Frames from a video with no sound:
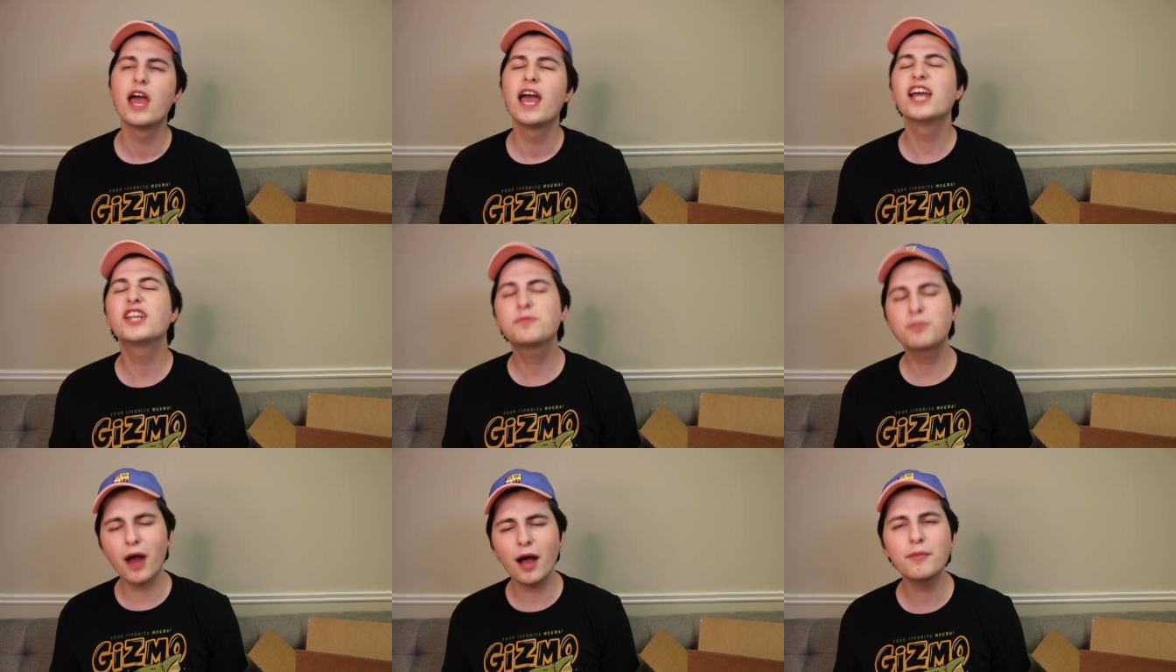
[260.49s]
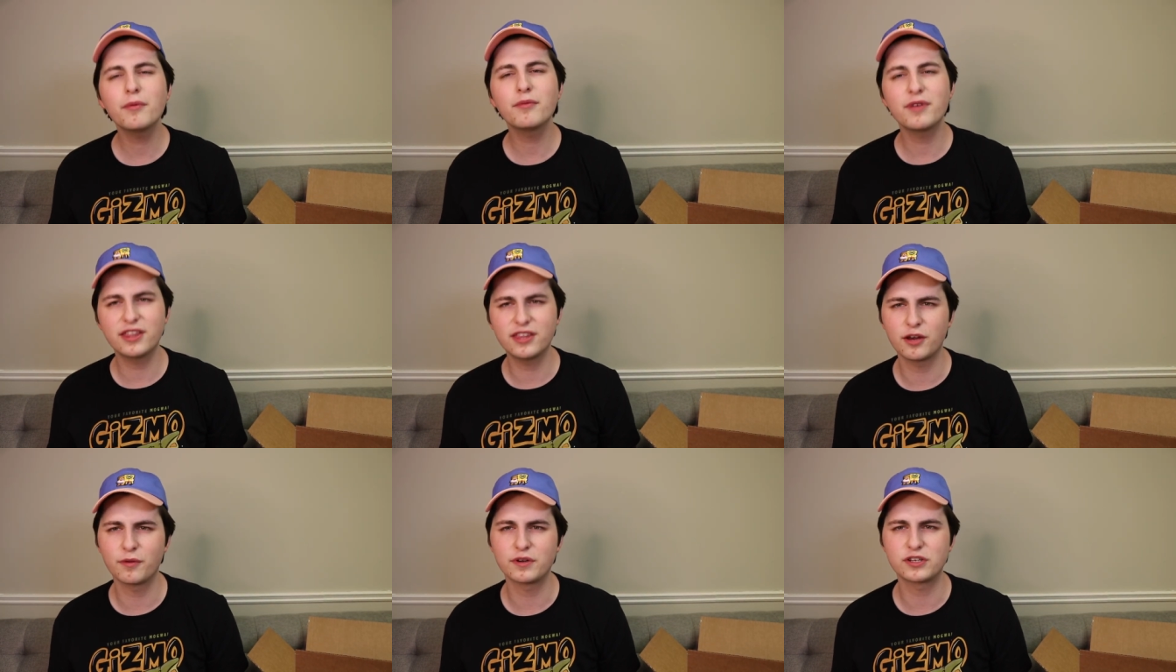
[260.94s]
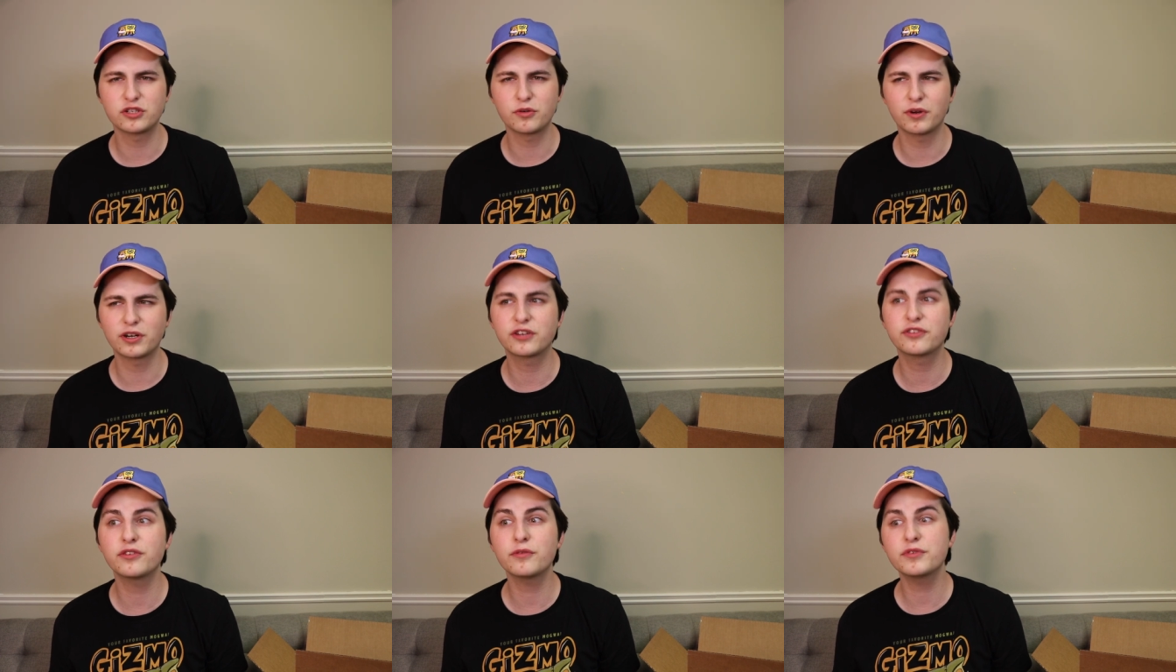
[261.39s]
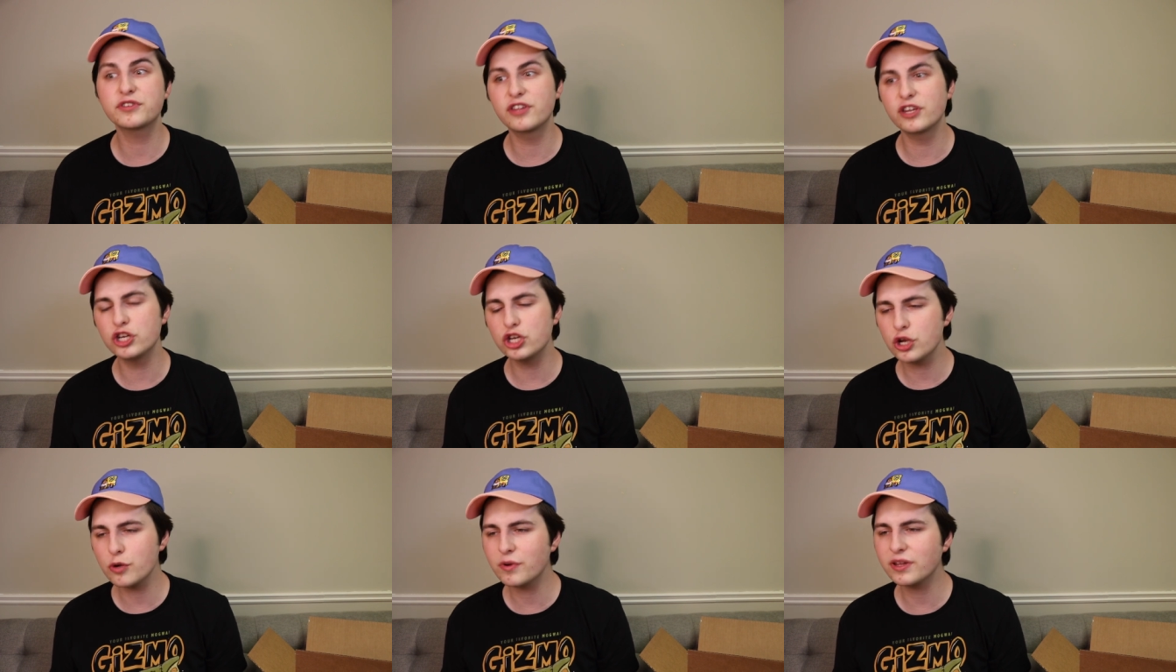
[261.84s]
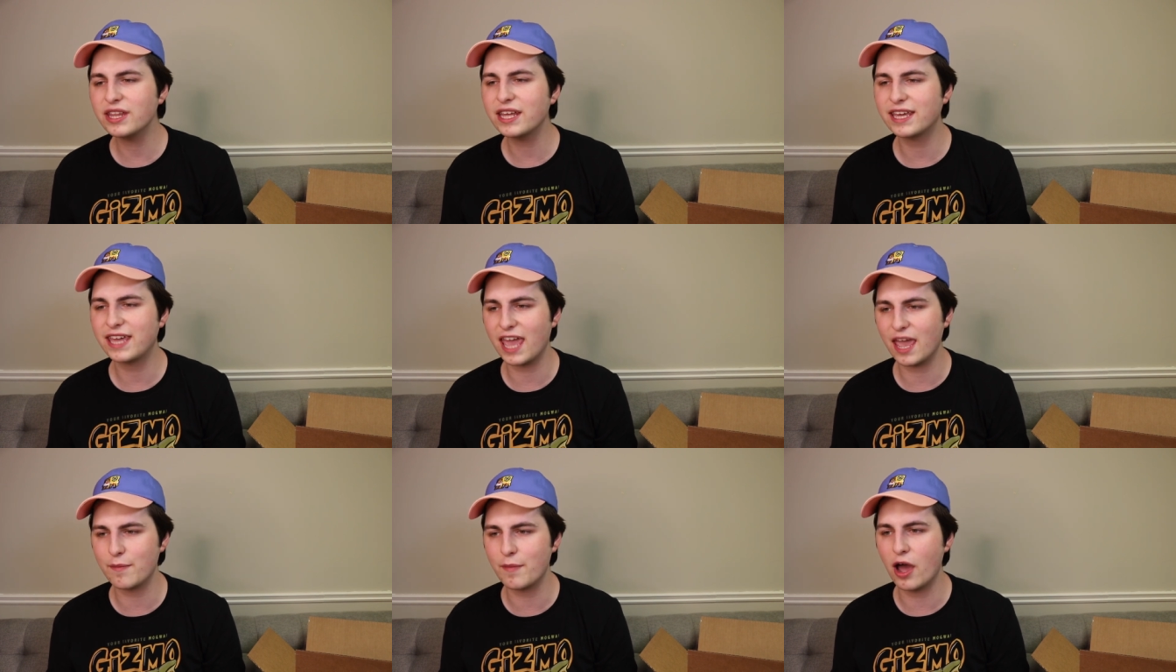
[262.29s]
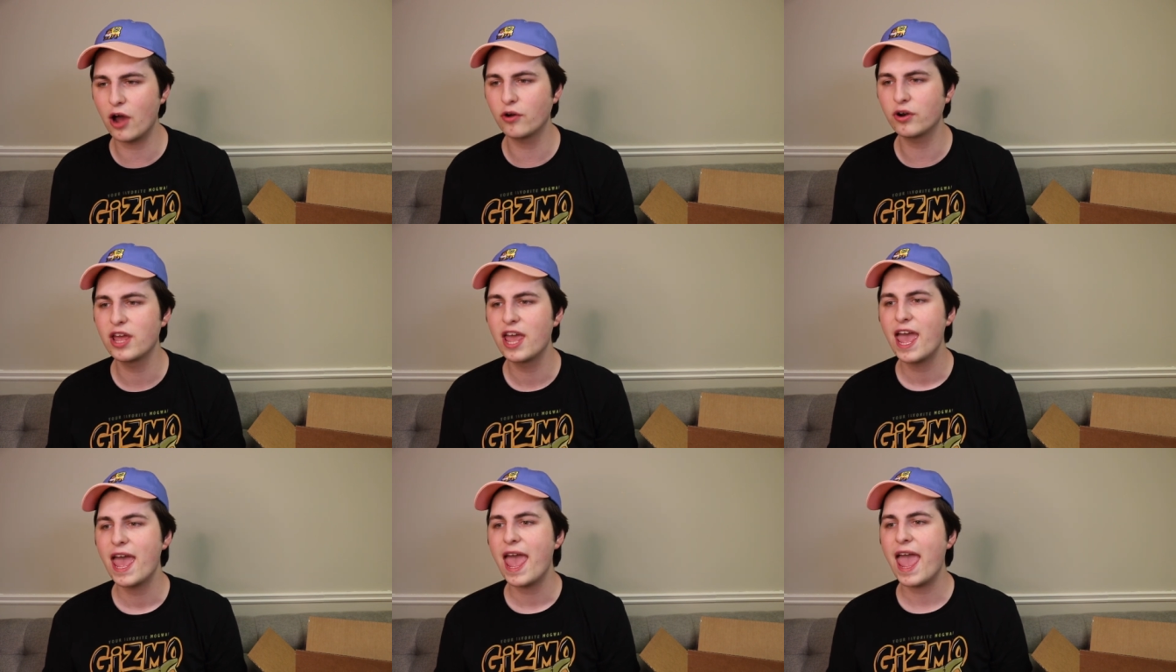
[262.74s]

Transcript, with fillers: It's probably the original one, because there was the new one that came out,